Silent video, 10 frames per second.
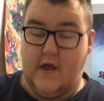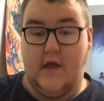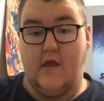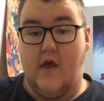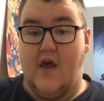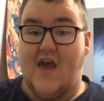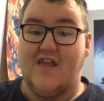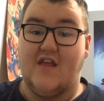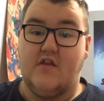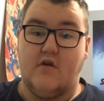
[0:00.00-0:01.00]
And
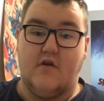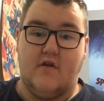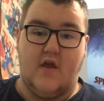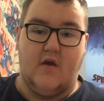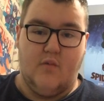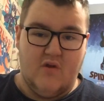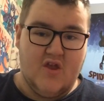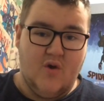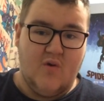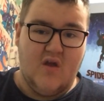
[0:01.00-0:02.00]
then Zuri's like,
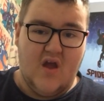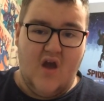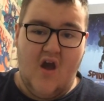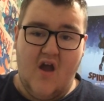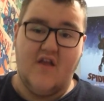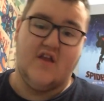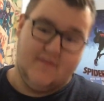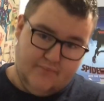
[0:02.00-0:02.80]
what's going on?